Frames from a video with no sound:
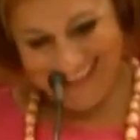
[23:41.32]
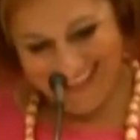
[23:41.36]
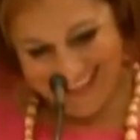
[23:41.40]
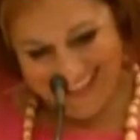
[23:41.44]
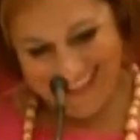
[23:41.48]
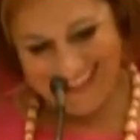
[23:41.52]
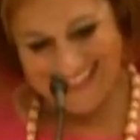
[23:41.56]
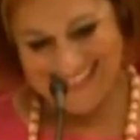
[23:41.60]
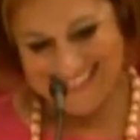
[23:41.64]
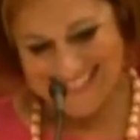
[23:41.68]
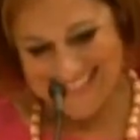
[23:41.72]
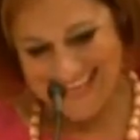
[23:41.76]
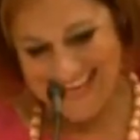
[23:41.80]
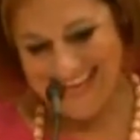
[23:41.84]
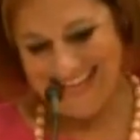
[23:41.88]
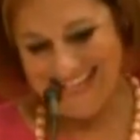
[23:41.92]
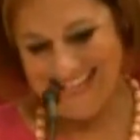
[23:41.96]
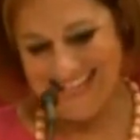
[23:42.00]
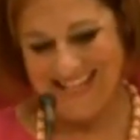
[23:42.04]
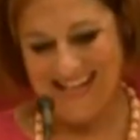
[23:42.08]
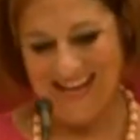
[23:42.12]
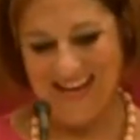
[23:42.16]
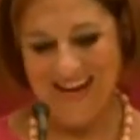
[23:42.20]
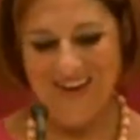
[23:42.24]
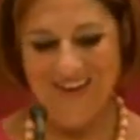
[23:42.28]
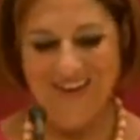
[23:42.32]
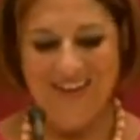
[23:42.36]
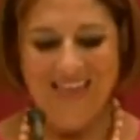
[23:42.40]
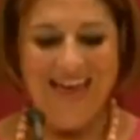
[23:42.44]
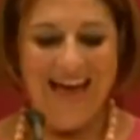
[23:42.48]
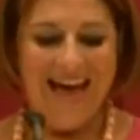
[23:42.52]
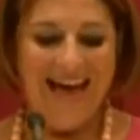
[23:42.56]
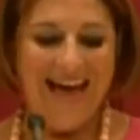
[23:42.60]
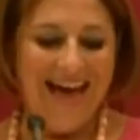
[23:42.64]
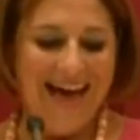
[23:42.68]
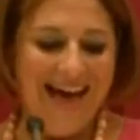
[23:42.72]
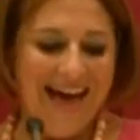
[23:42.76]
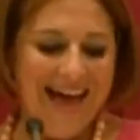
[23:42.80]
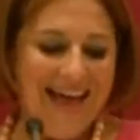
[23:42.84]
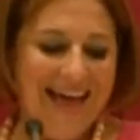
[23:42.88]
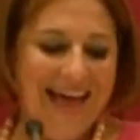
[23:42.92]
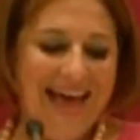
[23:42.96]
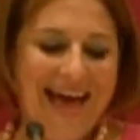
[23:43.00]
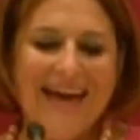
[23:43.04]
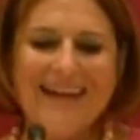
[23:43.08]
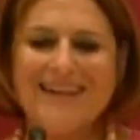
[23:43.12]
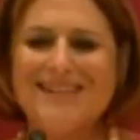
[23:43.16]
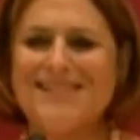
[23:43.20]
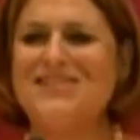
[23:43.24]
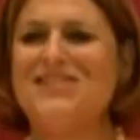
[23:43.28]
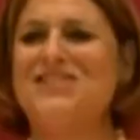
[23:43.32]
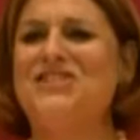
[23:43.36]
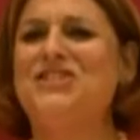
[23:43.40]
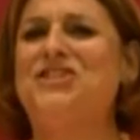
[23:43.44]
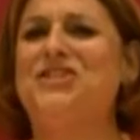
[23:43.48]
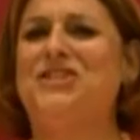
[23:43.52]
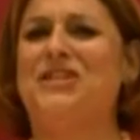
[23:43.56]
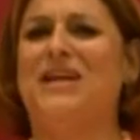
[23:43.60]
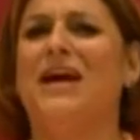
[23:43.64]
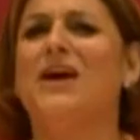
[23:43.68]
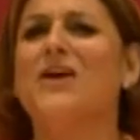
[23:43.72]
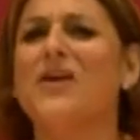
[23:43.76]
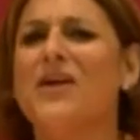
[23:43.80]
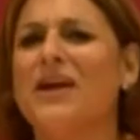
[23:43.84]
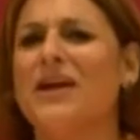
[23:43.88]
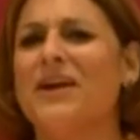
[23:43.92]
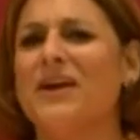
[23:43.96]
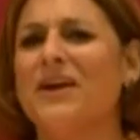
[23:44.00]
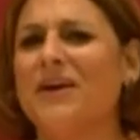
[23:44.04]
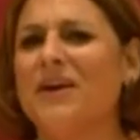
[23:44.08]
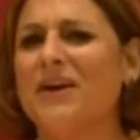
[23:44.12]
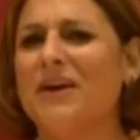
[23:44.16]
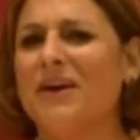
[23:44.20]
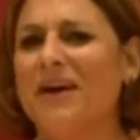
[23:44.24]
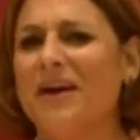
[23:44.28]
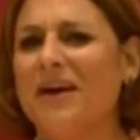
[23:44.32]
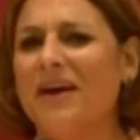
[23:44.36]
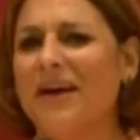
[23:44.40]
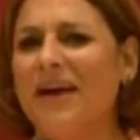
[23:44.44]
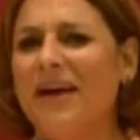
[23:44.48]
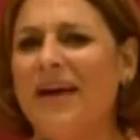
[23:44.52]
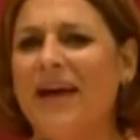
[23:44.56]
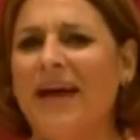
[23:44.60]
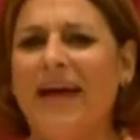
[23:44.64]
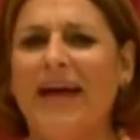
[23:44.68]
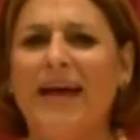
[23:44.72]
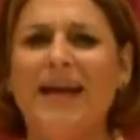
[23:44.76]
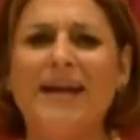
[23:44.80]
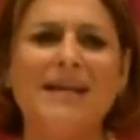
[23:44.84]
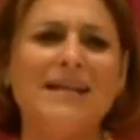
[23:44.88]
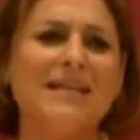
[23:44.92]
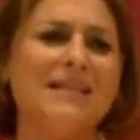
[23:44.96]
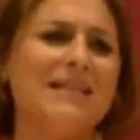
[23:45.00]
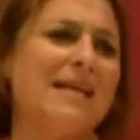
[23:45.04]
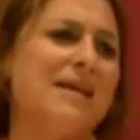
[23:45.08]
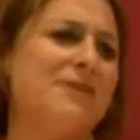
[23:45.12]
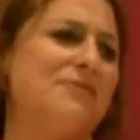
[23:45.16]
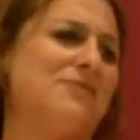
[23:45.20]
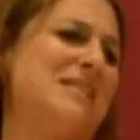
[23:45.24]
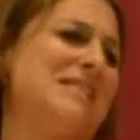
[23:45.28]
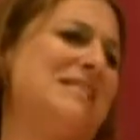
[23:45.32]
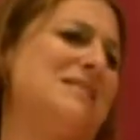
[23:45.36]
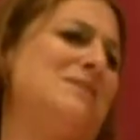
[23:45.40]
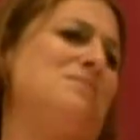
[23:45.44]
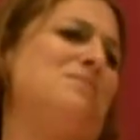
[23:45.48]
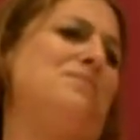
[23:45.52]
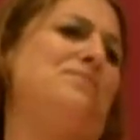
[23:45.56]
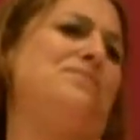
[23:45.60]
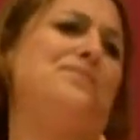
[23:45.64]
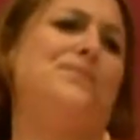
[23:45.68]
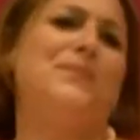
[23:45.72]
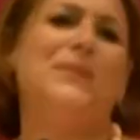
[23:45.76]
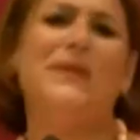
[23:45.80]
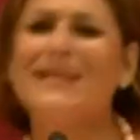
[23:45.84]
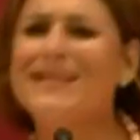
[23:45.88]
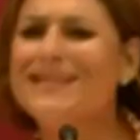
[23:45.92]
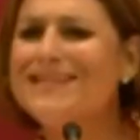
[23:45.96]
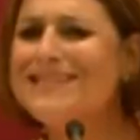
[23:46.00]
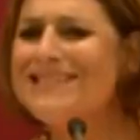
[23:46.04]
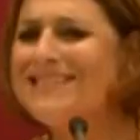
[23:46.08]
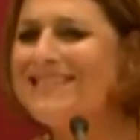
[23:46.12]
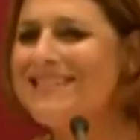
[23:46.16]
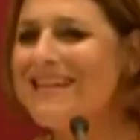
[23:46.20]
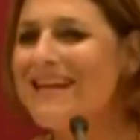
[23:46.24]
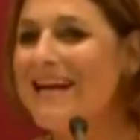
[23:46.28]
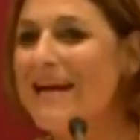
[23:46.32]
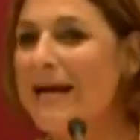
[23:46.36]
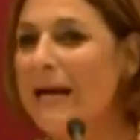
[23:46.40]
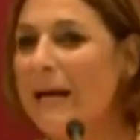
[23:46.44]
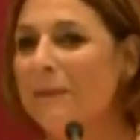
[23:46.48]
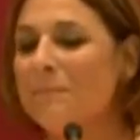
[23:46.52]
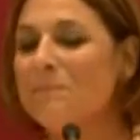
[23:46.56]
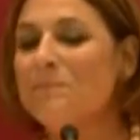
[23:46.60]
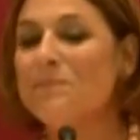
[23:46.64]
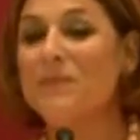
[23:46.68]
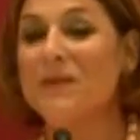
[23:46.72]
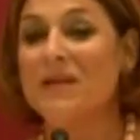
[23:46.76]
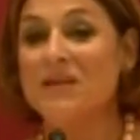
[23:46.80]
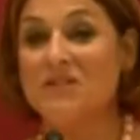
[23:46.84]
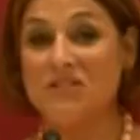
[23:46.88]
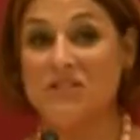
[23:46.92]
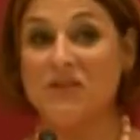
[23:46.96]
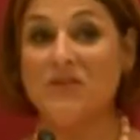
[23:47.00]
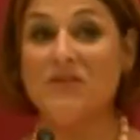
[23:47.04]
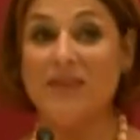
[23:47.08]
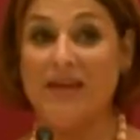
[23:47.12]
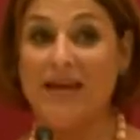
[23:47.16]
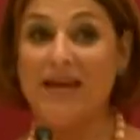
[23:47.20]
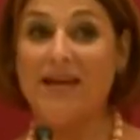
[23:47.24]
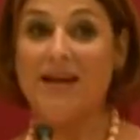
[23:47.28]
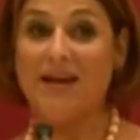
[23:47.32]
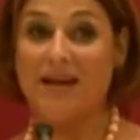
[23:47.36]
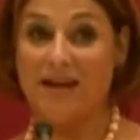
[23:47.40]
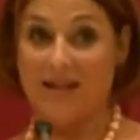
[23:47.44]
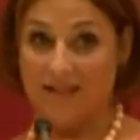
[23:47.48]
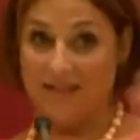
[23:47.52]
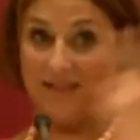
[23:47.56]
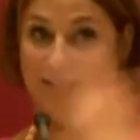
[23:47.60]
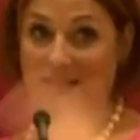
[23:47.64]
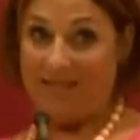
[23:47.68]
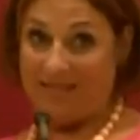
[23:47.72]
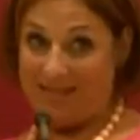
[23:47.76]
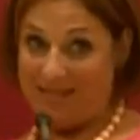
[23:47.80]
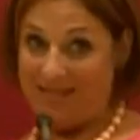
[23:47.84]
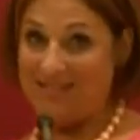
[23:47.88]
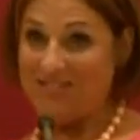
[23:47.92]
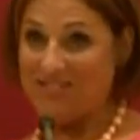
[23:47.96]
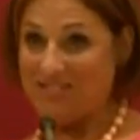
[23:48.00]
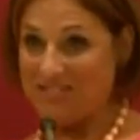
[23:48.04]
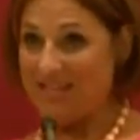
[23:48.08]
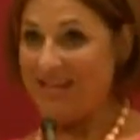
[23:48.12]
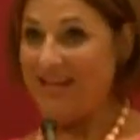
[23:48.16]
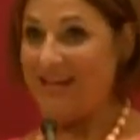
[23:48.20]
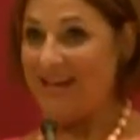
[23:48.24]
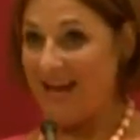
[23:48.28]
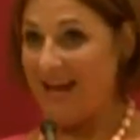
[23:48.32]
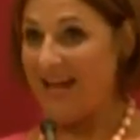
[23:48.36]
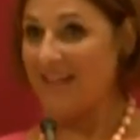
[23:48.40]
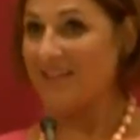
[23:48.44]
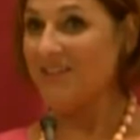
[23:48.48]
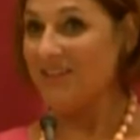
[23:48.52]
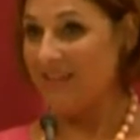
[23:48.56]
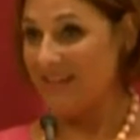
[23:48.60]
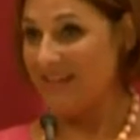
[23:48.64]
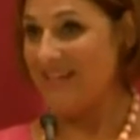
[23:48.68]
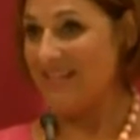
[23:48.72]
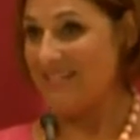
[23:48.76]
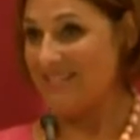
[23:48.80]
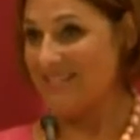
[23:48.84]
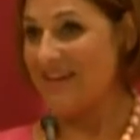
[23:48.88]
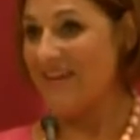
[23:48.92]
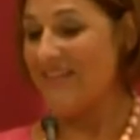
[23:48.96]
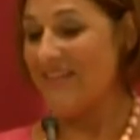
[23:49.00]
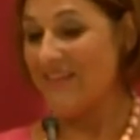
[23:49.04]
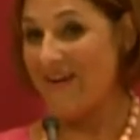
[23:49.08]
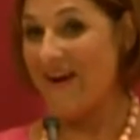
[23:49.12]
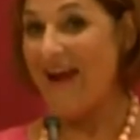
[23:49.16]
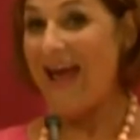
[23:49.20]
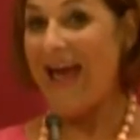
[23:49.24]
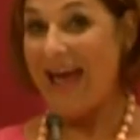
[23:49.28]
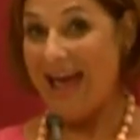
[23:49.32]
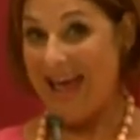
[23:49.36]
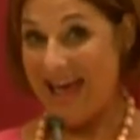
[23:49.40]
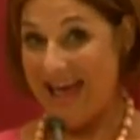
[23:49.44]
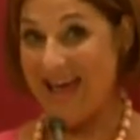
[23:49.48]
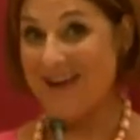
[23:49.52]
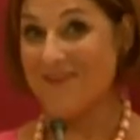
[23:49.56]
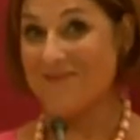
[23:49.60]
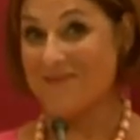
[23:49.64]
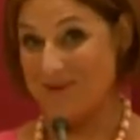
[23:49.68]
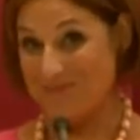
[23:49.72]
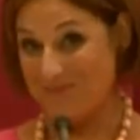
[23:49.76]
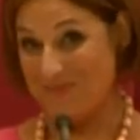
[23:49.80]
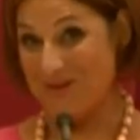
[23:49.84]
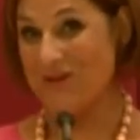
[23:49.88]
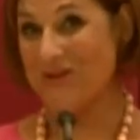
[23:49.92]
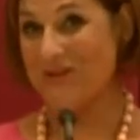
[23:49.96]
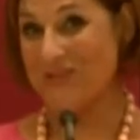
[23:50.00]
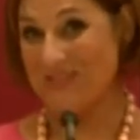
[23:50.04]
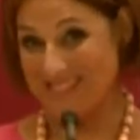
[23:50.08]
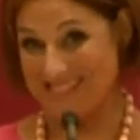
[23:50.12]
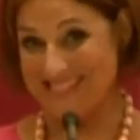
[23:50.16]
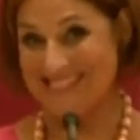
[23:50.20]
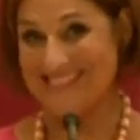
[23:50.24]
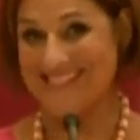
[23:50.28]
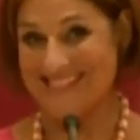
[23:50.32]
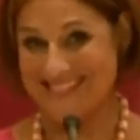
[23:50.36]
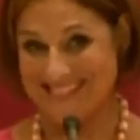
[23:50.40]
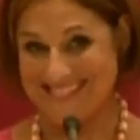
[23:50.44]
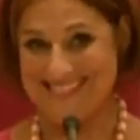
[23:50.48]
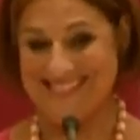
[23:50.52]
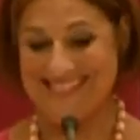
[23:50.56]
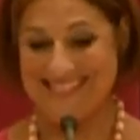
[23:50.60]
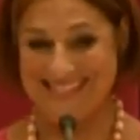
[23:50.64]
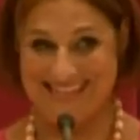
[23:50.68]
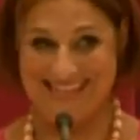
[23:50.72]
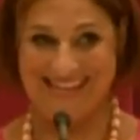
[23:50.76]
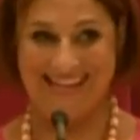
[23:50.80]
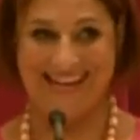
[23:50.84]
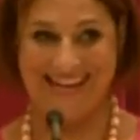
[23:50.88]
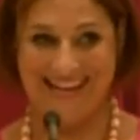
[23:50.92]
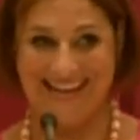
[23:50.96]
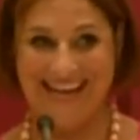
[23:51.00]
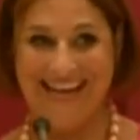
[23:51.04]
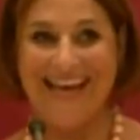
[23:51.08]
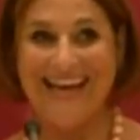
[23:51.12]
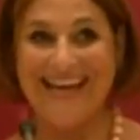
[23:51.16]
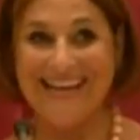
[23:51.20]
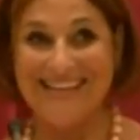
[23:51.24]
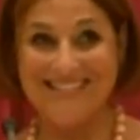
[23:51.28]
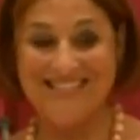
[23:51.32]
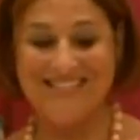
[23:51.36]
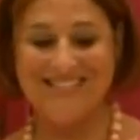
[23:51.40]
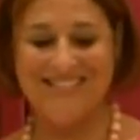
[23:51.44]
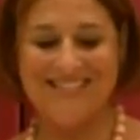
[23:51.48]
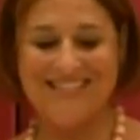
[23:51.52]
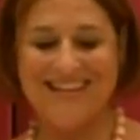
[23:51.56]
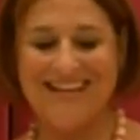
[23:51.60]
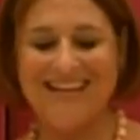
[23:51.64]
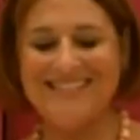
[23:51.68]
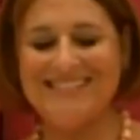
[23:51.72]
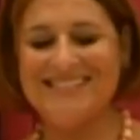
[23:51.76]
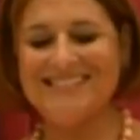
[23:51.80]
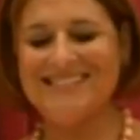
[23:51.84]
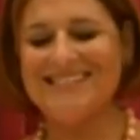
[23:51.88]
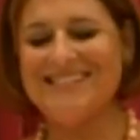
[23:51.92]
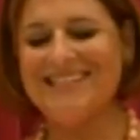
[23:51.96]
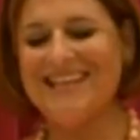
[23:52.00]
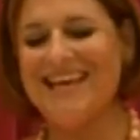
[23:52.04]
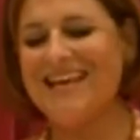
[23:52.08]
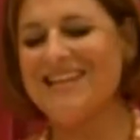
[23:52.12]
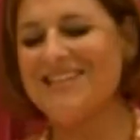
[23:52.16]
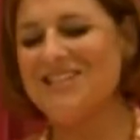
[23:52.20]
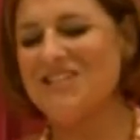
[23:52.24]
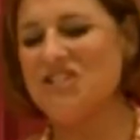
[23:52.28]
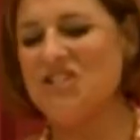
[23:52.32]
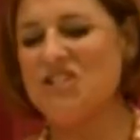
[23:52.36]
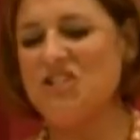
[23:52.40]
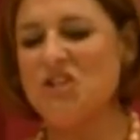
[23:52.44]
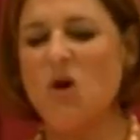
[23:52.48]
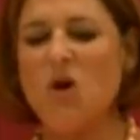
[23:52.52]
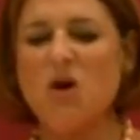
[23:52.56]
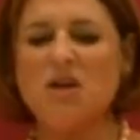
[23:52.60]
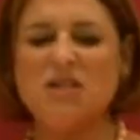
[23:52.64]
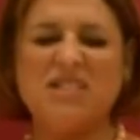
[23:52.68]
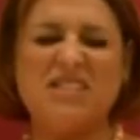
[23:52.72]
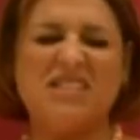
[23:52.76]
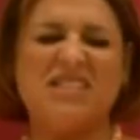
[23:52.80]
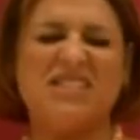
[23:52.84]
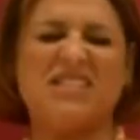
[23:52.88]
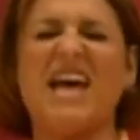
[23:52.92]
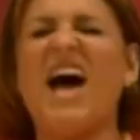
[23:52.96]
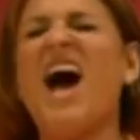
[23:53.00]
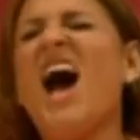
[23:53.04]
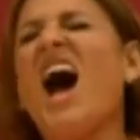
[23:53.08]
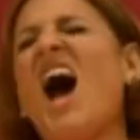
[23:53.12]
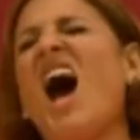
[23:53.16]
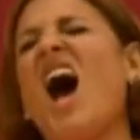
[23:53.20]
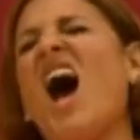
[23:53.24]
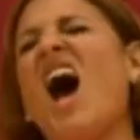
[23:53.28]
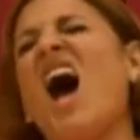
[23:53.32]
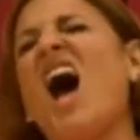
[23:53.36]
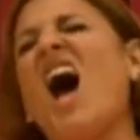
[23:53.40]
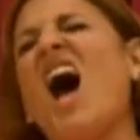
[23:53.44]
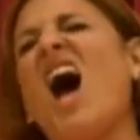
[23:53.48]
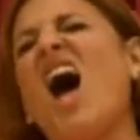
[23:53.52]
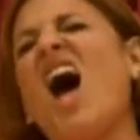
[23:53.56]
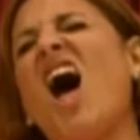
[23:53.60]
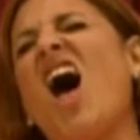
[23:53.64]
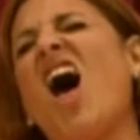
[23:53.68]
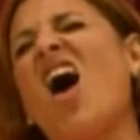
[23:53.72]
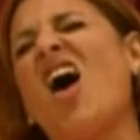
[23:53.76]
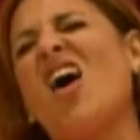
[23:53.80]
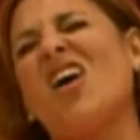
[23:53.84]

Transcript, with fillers: he's like, you know, I had a jerry curl and it left this big stain. So then Lakeisha and I look at each other and we both start singing, just let your soul